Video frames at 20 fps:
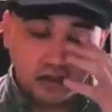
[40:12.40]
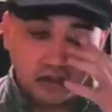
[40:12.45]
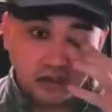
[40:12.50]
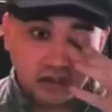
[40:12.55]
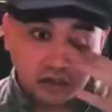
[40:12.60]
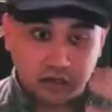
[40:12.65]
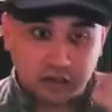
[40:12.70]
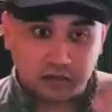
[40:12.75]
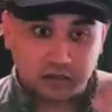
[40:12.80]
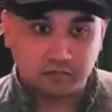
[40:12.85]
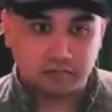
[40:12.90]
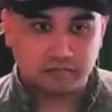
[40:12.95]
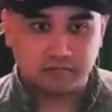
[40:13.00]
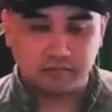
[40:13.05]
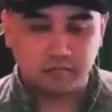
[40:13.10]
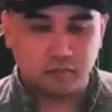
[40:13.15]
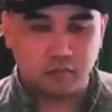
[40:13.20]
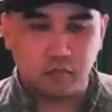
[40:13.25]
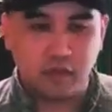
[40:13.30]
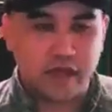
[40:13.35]

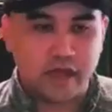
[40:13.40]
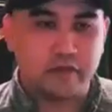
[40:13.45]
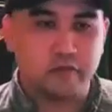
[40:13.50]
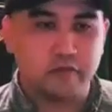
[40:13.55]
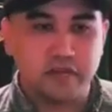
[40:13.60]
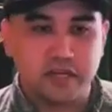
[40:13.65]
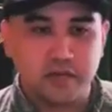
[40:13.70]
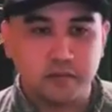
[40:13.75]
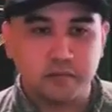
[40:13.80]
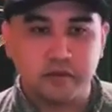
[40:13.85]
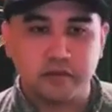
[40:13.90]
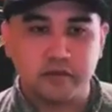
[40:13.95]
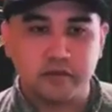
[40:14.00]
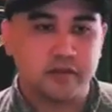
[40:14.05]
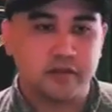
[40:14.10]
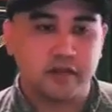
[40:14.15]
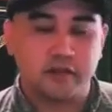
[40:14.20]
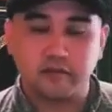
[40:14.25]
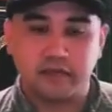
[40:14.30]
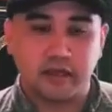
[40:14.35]
Why you need $1
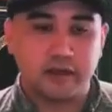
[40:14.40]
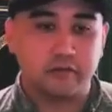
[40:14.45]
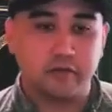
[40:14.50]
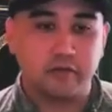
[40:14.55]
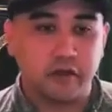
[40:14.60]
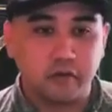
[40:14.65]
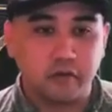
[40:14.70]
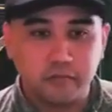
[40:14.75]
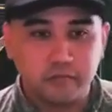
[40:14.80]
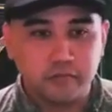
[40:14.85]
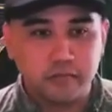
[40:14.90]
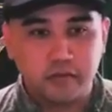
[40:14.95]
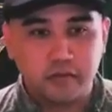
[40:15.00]
billion, I don't know.